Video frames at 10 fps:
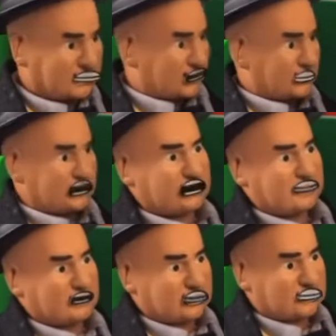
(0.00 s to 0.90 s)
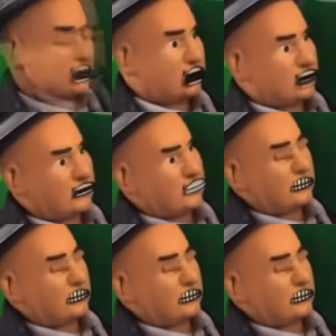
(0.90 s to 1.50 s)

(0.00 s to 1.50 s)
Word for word: Can we all just stay on